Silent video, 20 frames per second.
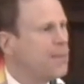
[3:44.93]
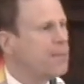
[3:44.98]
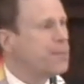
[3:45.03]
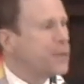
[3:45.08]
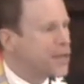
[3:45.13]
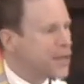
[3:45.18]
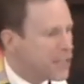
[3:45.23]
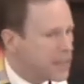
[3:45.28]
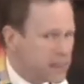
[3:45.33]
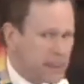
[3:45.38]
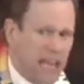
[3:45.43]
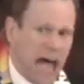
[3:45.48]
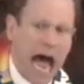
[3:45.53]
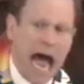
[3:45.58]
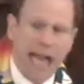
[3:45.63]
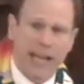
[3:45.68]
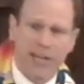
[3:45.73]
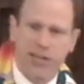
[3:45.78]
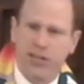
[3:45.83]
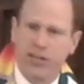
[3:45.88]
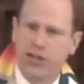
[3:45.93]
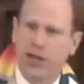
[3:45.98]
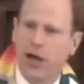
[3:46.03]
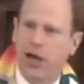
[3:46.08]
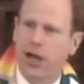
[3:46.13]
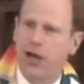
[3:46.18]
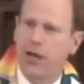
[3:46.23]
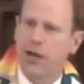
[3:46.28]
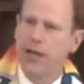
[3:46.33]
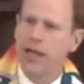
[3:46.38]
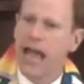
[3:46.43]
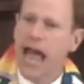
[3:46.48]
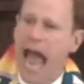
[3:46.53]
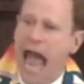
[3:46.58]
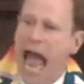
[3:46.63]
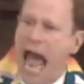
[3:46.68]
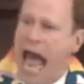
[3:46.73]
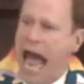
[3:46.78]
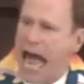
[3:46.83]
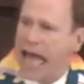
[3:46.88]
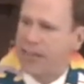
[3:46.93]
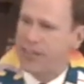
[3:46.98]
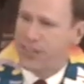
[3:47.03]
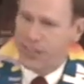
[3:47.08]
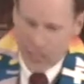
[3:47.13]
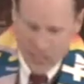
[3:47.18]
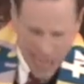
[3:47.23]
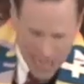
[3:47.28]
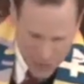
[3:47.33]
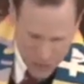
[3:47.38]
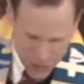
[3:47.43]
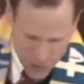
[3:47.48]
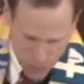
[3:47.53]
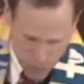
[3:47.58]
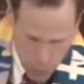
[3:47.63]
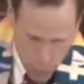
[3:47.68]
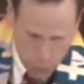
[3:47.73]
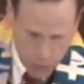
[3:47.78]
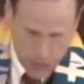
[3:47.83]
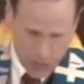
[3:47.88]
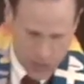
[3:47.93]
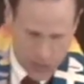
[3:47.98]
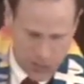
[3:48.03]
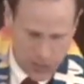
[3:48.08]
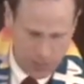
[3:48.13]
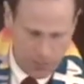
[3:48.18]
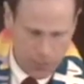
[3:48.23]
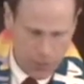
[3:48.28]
But Elijah had the testimonies.